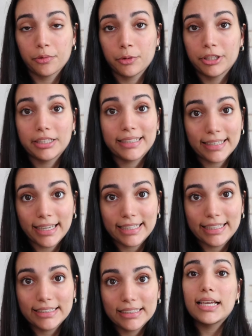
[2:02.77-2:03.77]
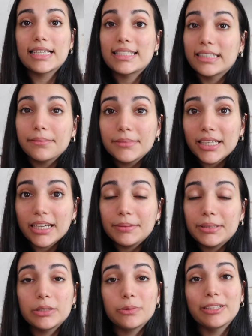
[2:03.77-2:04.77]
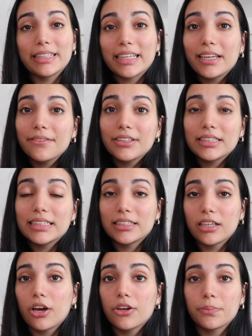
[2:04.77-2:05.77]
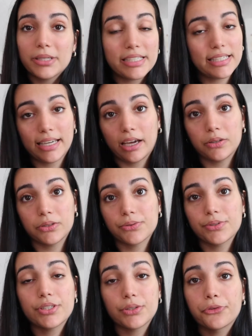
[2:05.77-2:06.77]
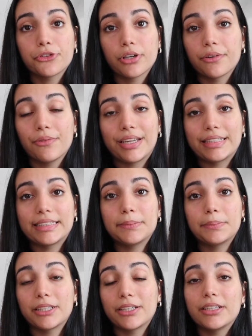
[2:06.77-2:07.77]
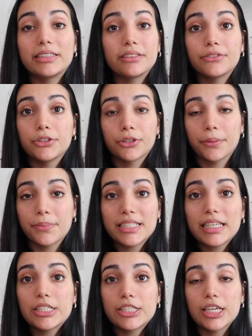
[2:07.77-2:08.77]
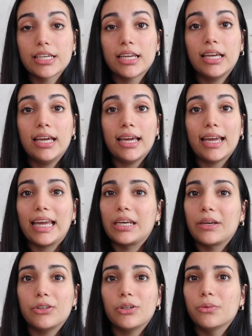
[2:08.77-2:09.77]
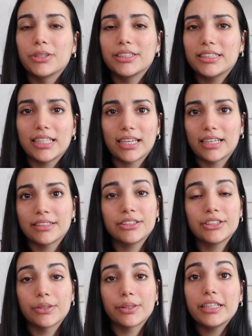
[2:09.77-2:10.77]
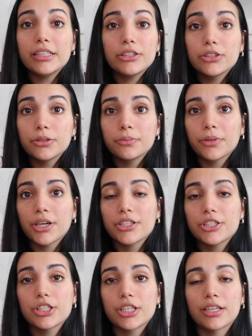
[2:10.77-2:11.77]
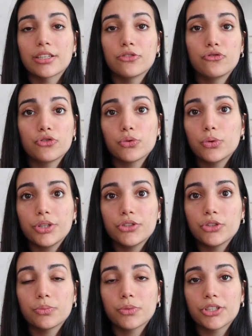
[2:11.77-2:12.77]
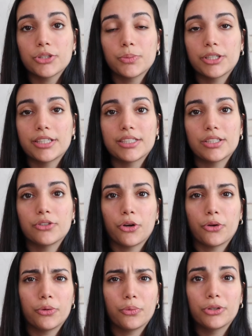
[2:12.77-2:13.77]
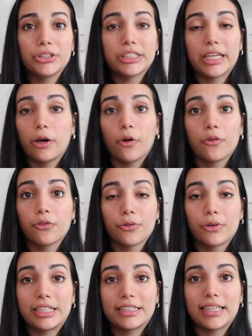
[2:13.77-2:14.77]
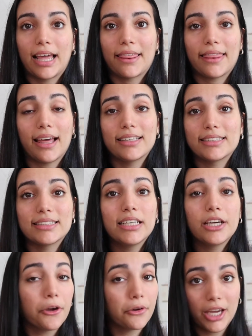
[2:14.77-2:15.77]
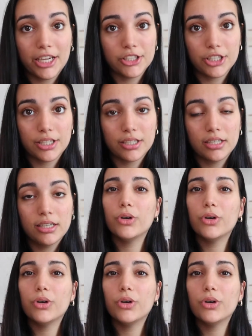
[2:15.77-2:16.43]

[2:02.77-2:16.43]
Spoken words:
well at night. Sometimes you will even start missing out on social events because of your obsession and not wanting to eat too much and enjoy too much because you know you would overeat at that occasion.